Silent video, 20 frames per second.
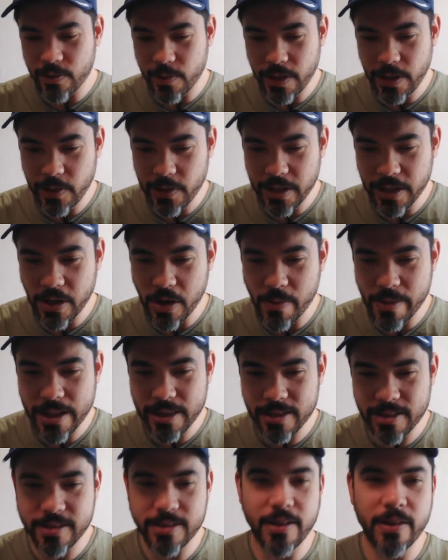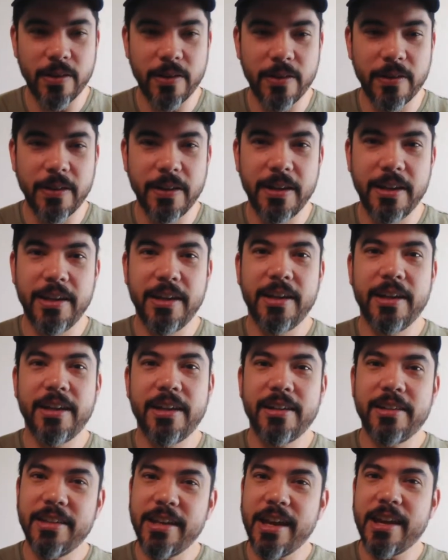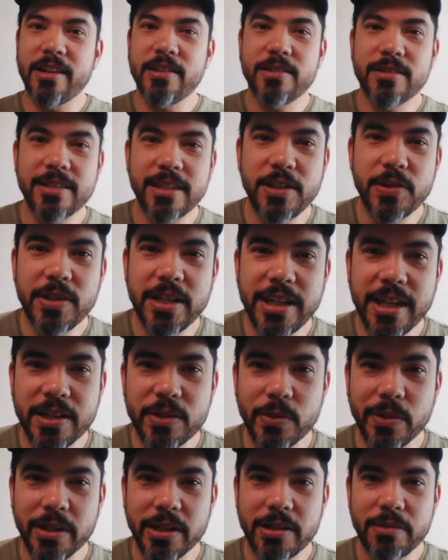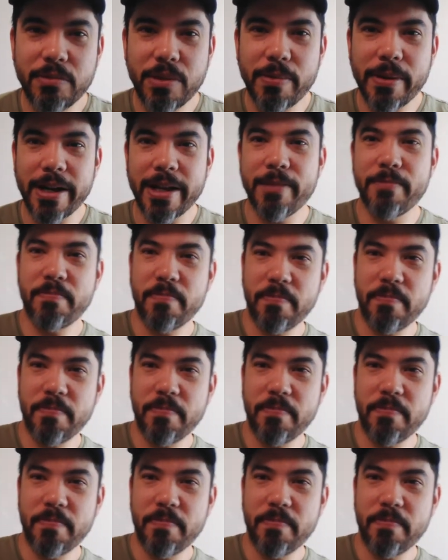with you in the comments. So yeah, see you in the next one. Bye-bye.